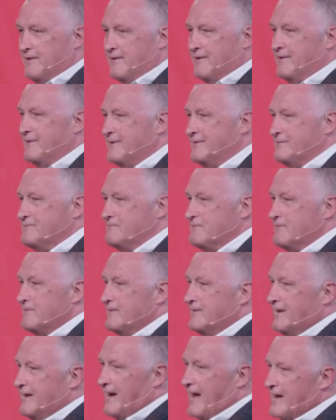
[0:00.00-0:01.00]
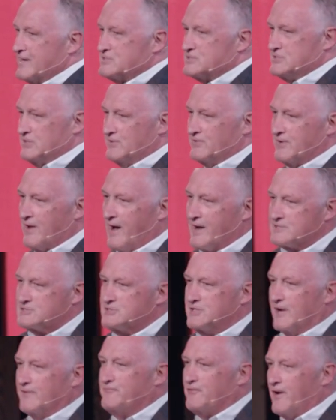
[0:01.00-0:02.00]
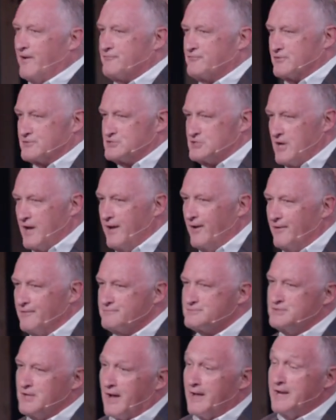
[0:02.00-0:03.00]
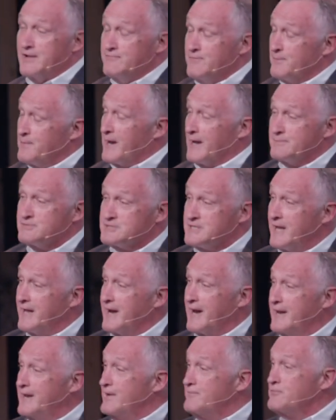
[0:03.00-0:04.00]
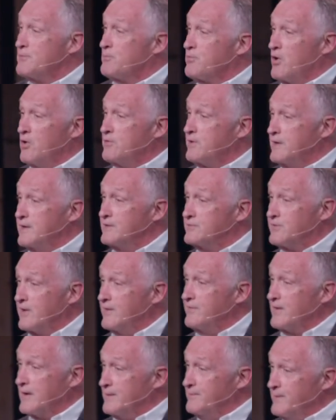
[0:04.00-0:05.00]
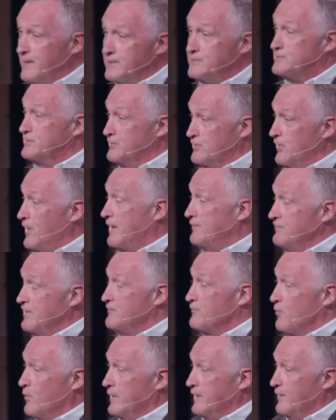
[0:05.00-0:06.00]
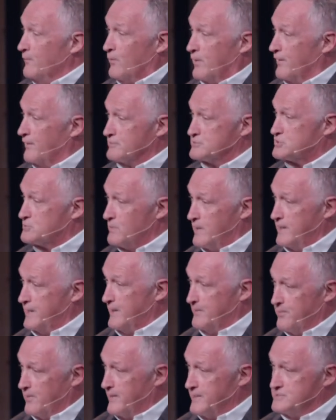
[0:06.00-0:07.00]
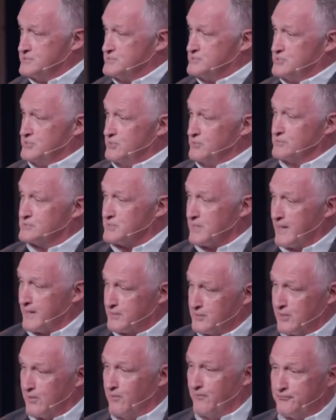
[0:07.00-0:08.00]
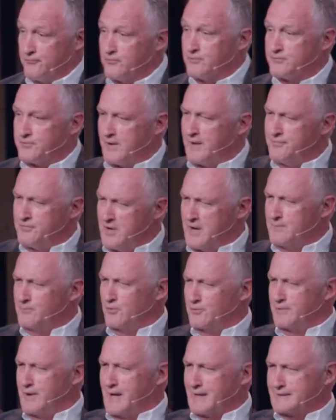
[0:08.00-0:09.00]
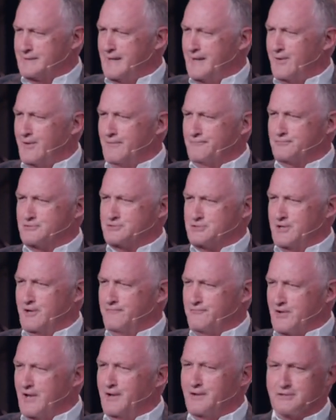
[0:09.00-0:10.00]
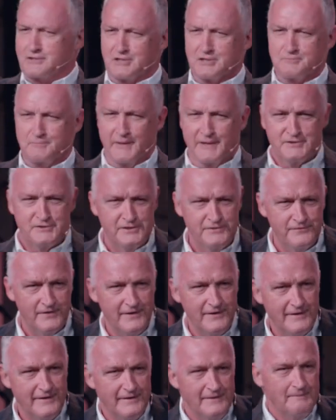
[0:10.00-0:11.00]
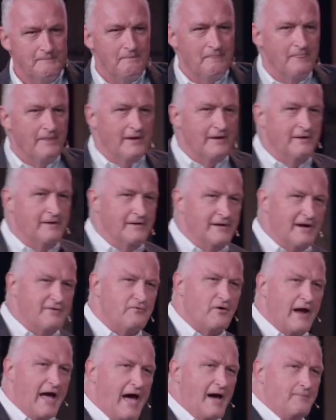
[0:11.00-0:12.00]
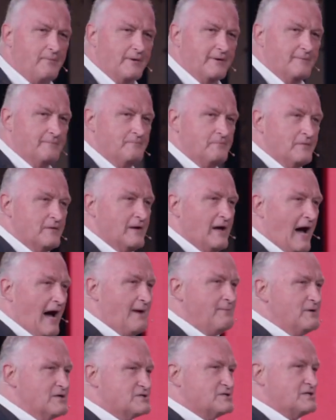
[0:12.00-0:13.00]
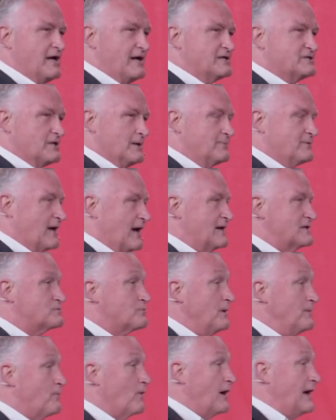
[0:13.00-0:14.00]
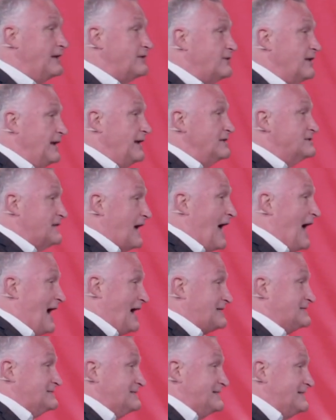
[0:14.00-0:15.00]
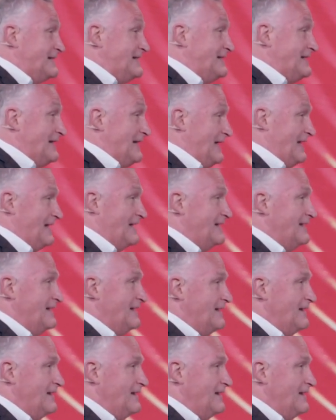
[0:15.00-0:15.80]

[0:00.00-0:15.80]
and I can still knock stuff off the shelves, not even, but I'm saying I never broke anything that I meant to do. I never went in one of those swanky places she used to like to go through and say, I think I'm gonna knock that off the shelf. That looks expensive. And it never happened. I'm just saying sometimes we break things accidentally.